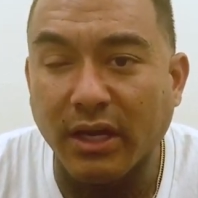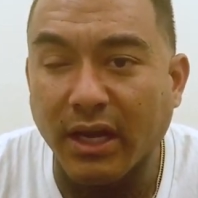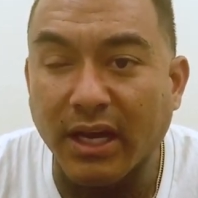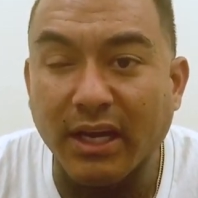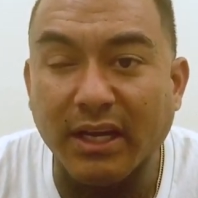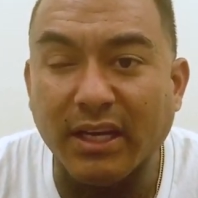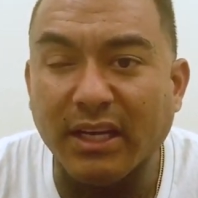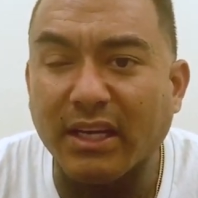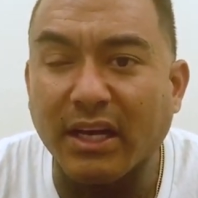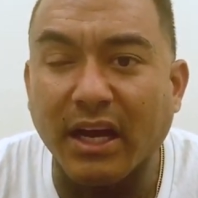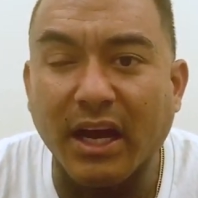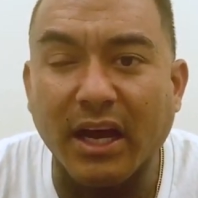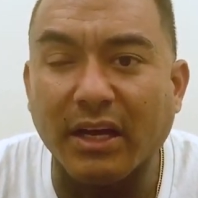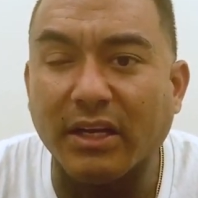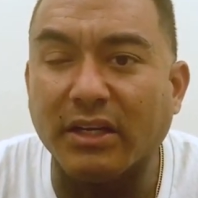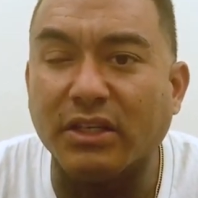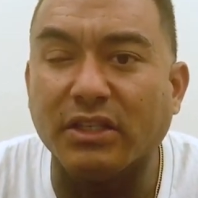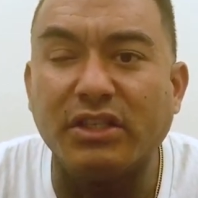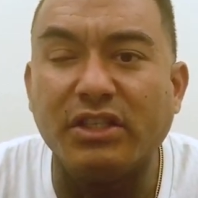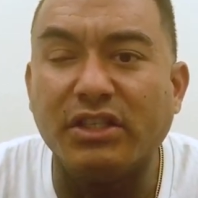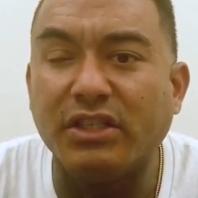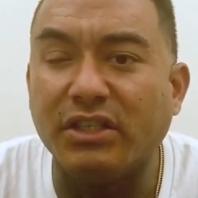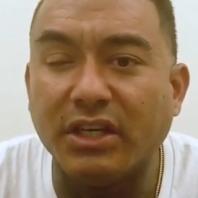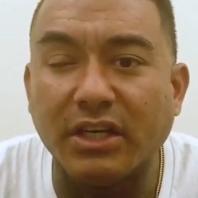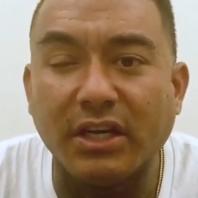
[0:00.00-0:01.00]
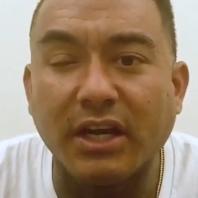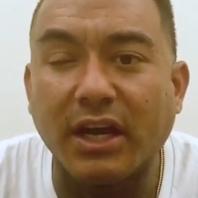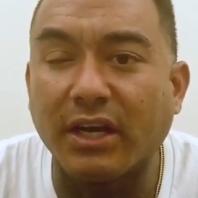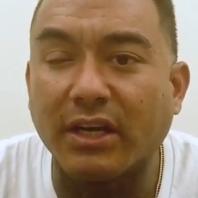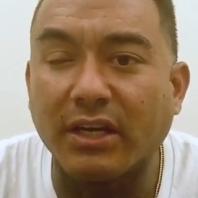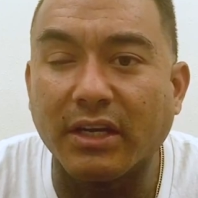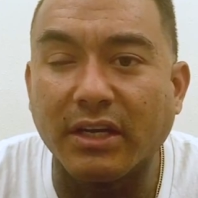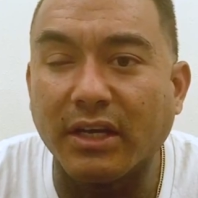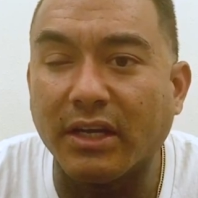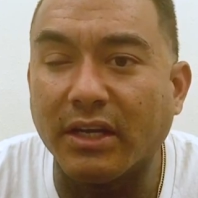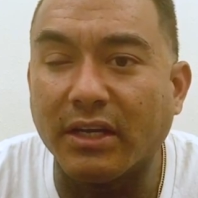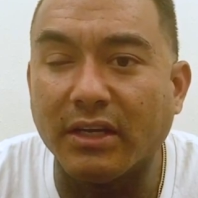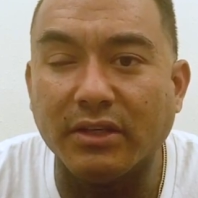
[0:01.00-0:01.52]
Any kind of shit I
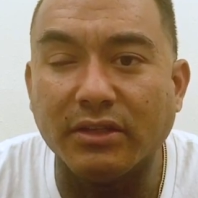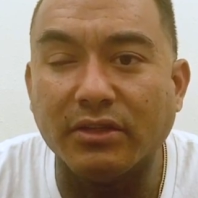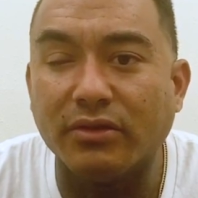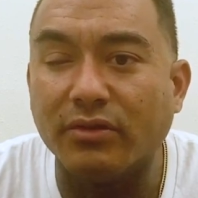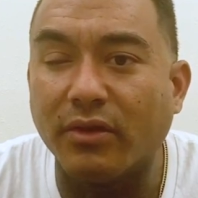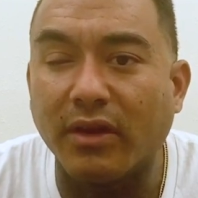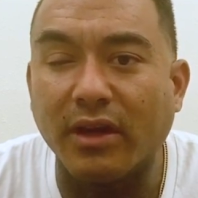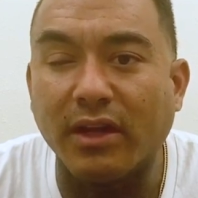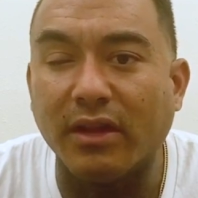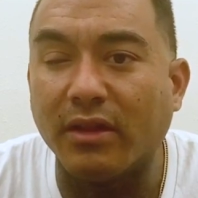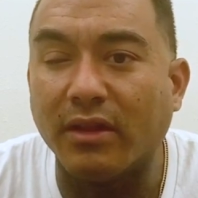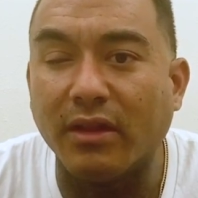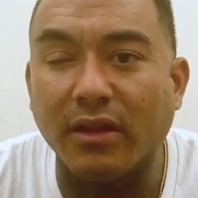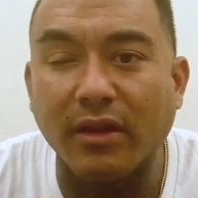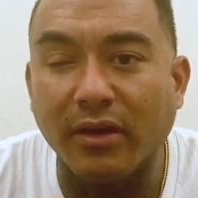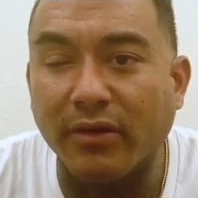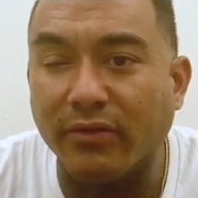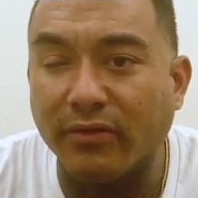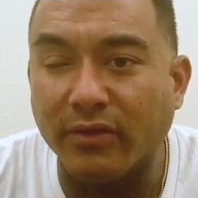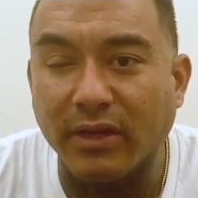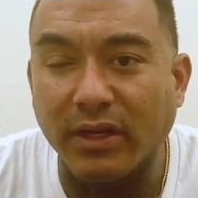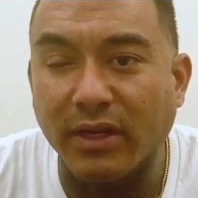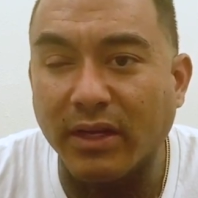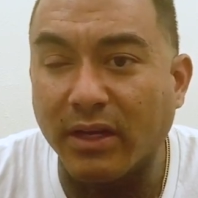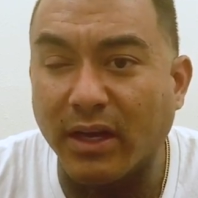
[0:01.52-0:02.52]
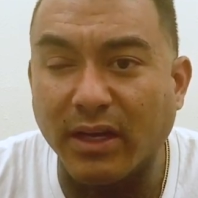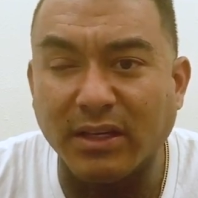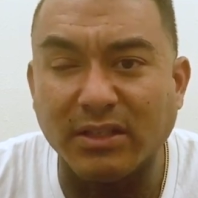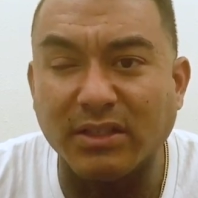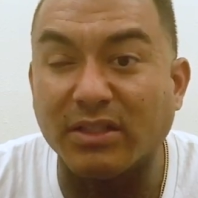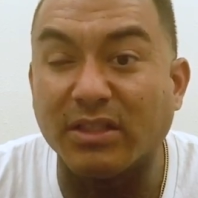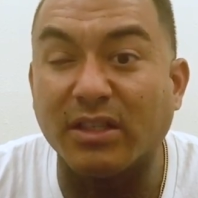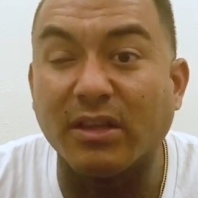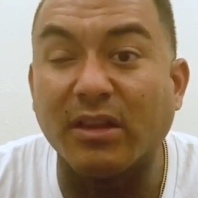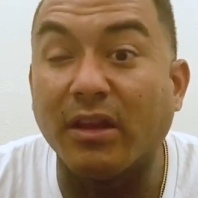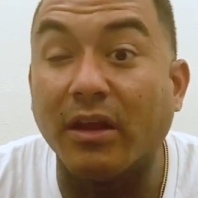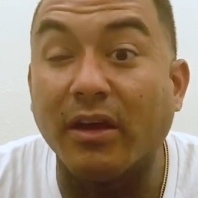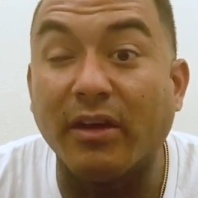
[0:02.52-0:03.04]
could get into, I love to get in. I
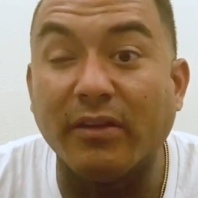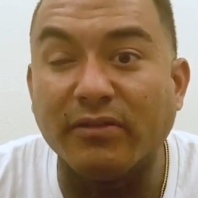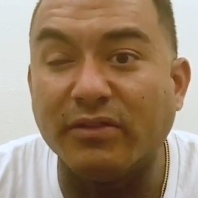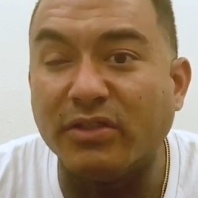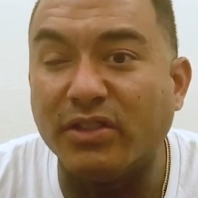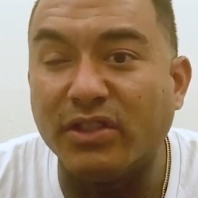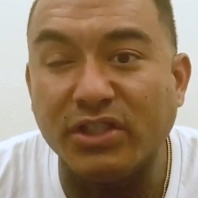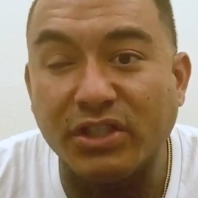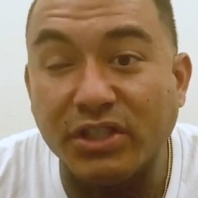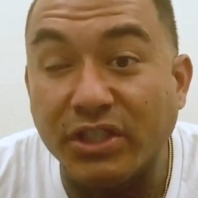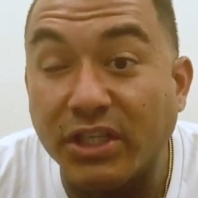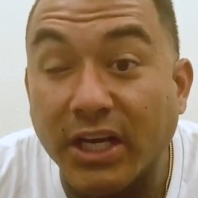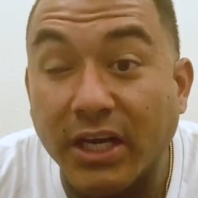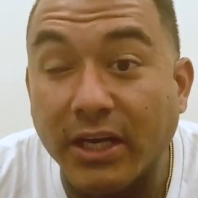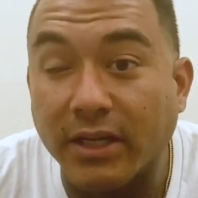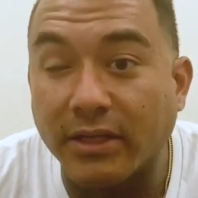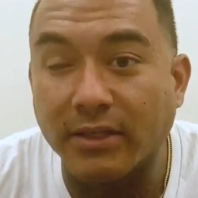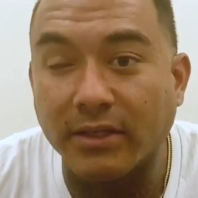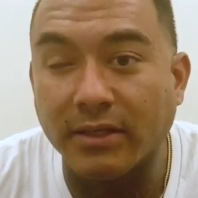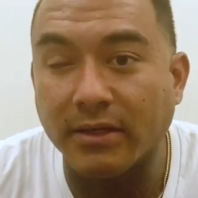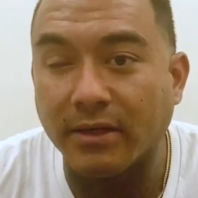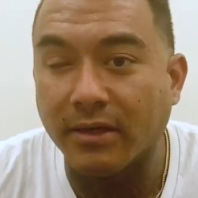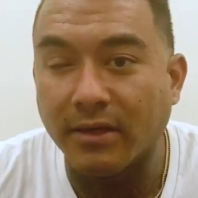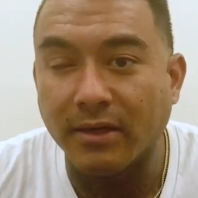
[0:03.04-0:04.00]
just love shit.